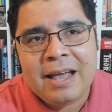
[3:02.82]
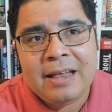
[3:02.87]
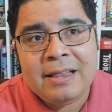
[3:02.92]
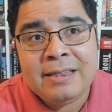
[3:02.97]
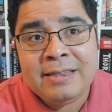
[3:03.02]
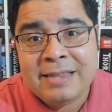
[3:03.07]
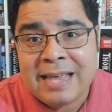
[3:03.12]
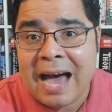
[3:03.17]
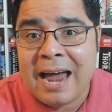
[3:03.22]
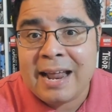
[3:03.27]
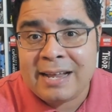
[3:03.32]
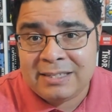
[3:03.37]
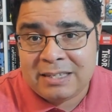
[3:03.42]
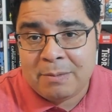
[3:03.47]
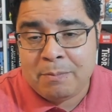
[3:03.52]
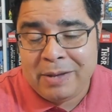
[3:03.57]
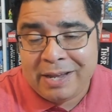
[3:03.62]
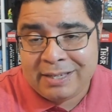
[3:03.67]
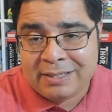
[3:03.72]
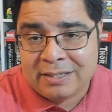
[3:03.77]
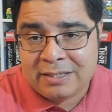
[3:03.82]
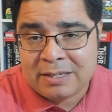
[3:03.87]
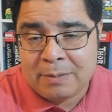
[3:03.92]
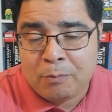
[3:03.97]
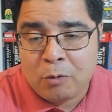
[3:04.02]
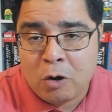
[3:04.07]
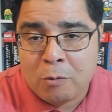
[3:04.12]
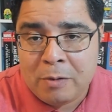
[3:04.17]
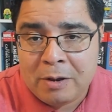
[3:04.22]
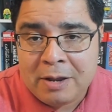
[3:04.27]
that is the biggest
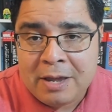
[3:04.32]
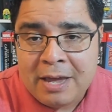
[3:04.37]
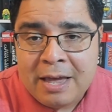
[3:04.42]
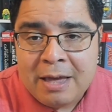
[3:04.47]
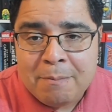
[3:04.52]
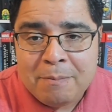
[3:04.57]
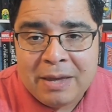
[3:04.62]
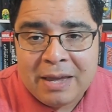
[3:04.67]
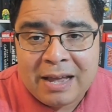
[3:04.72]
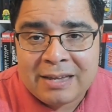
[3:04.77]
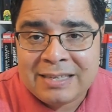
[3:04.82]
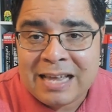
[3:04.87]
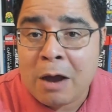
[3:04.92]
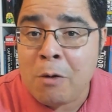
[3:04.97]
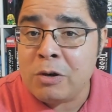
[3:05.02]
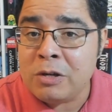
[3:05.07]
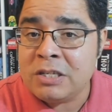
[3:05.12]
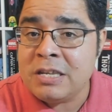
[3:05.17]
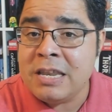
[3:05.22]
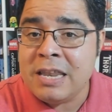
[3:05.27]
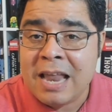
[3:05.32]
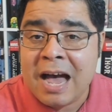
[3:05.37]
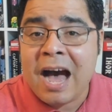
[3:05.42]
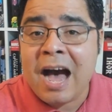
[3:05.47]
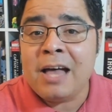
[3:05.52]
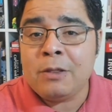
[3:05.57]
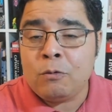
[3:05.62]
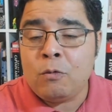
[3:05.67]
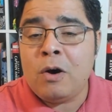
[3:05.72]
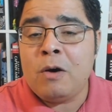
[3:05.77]
disappointment because that was
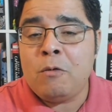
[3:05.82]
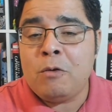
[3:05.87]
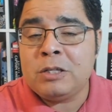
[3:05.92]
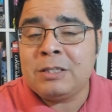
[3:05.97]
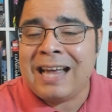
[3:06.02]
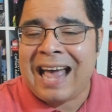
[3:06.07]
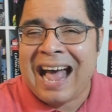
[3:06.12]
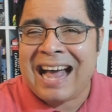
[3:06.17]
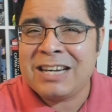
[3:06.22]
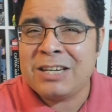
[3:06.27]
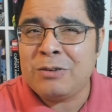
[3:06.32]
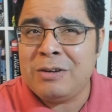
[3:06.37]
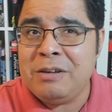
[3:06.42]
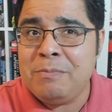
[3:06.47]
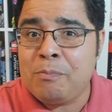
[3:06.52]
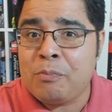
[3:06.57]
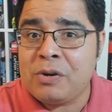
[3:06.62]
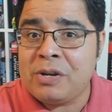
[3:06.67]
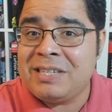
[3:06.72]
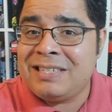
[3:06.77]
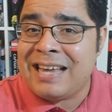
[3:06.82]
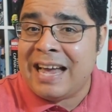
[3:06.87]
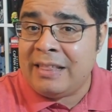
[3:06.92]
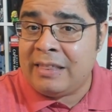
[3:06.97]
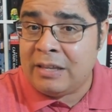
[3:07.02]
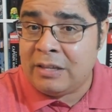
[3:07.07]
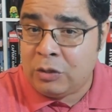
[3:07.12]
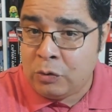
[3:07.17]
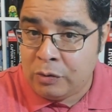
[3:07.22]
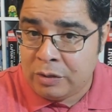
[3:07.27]
not what was actually
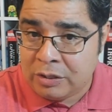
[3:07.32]
presented through the